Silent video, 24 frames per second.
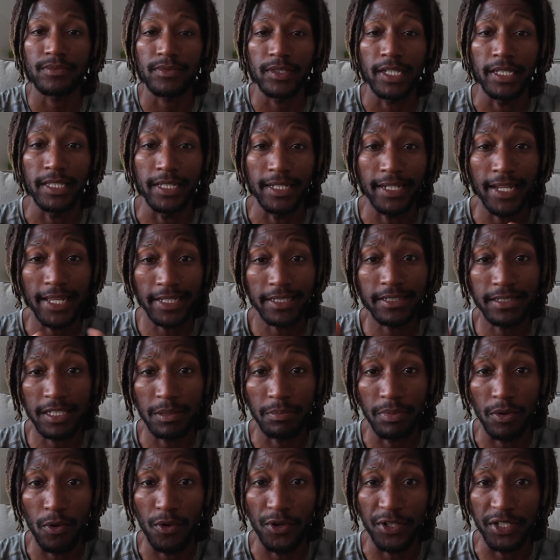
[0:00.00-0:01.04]
And the next
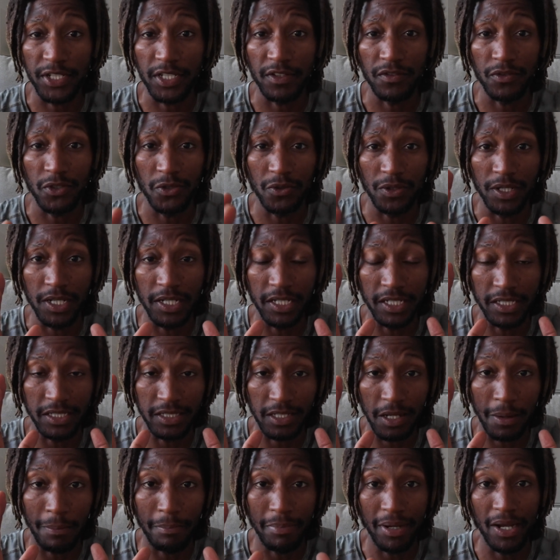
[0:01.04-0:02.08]
tip I want to give you is
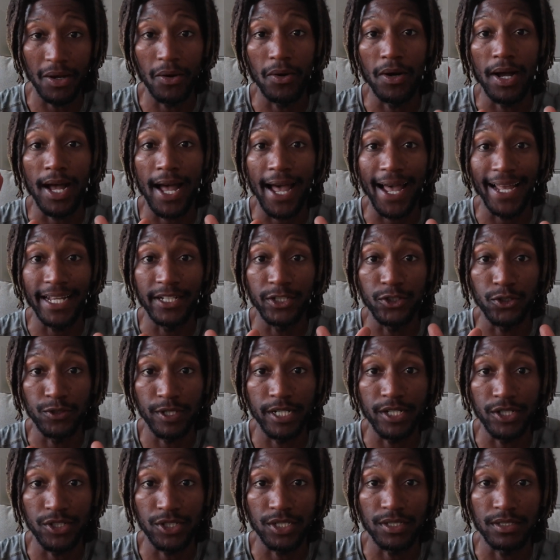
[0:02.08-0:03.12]
about
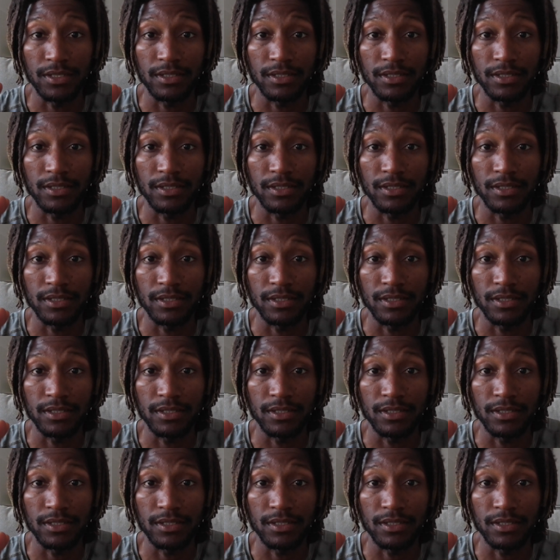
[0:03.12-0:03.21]
hydration.